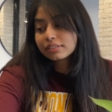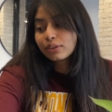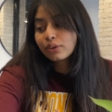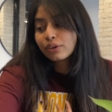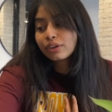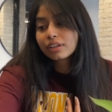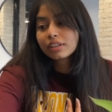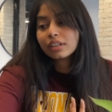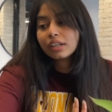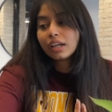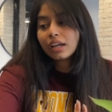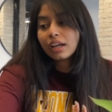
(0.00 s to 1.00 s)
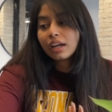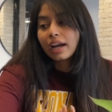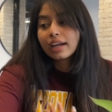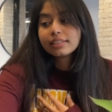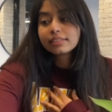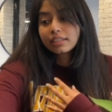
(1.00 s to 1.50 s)
or
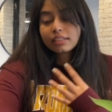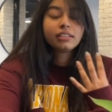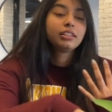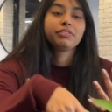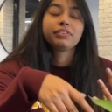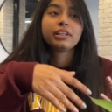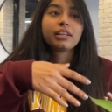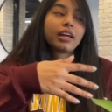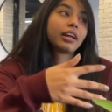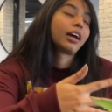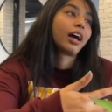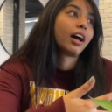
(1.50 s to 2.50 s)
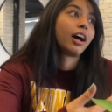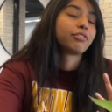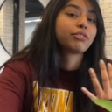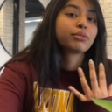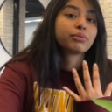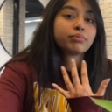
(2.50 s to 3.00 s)
I suddenly feel like I
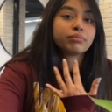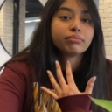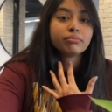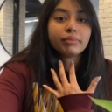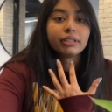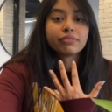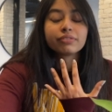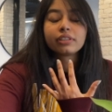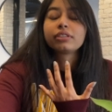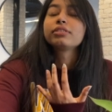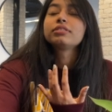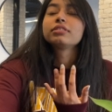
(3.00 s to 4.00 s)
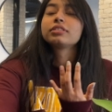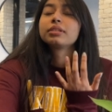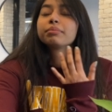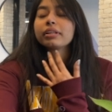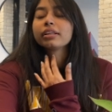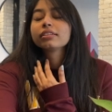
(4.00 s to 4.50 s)
have to be fit or
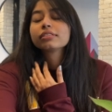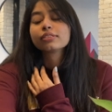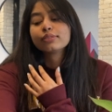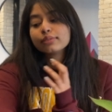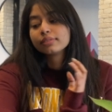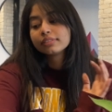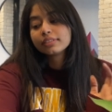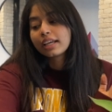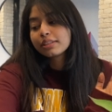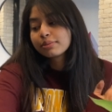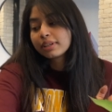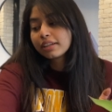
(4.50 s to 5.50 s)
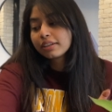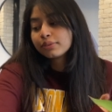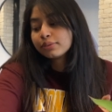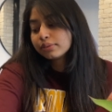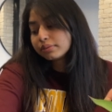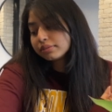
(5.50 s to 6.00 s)
something. So that's when I
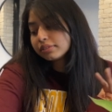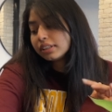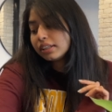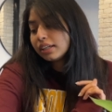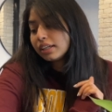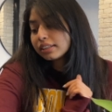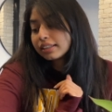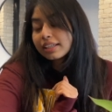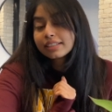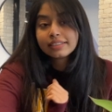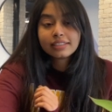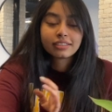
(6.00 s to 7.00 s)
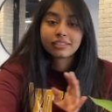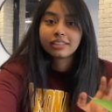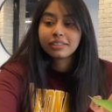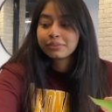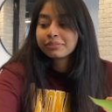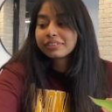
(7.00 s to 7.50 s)
go there's
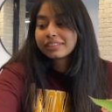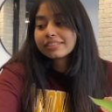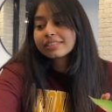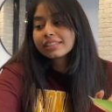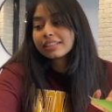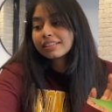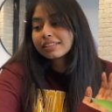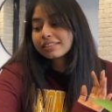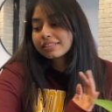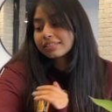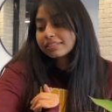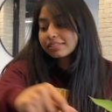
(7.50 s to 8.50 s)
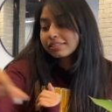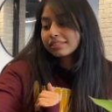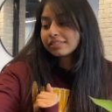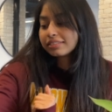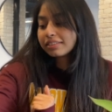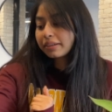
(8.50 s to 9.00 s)
literally no fitness secret
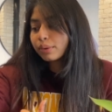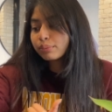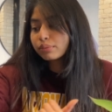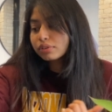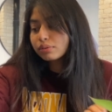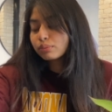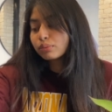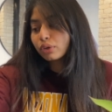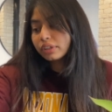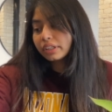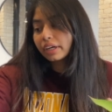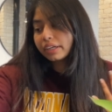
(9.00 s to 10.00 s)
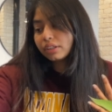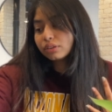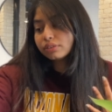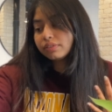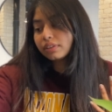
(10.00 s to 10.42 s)
with what kind of